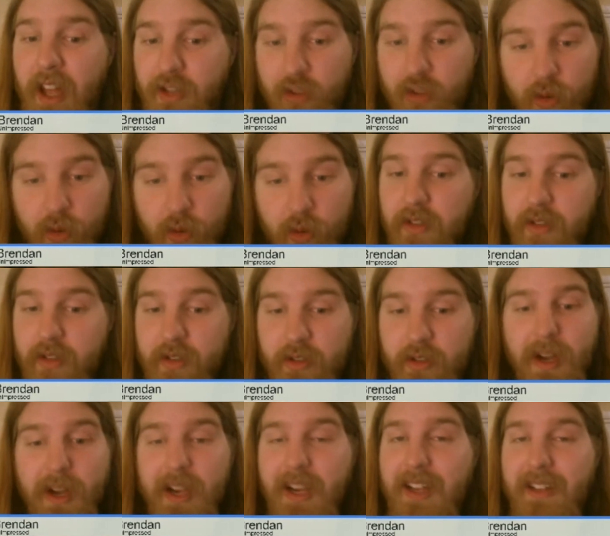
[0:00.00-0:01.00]
As soon as
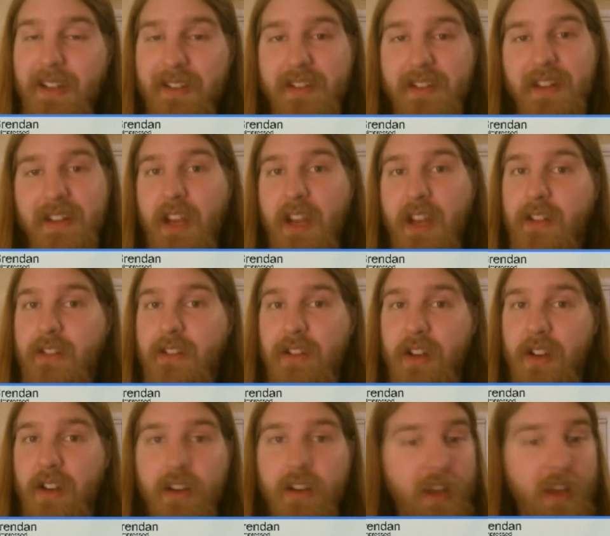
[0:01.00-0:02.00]
Chewbacca yeah. gets that
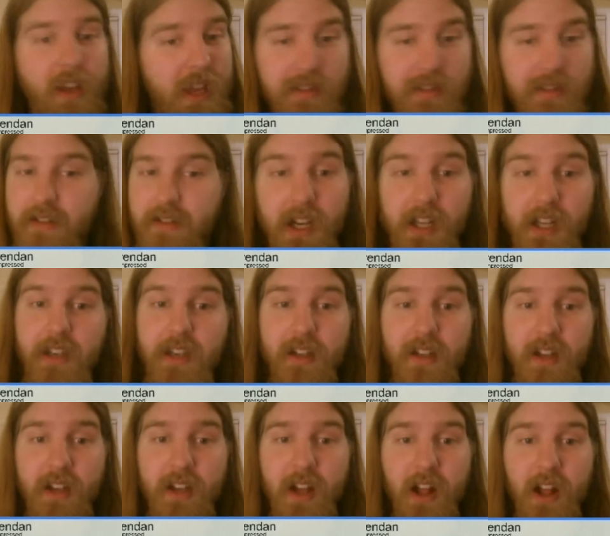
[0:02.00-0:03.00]
chainsaw, it's done.
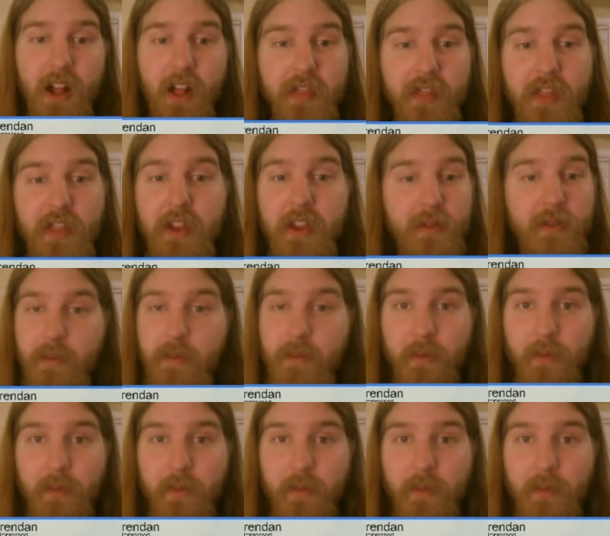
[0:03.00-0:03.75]
done. The, done.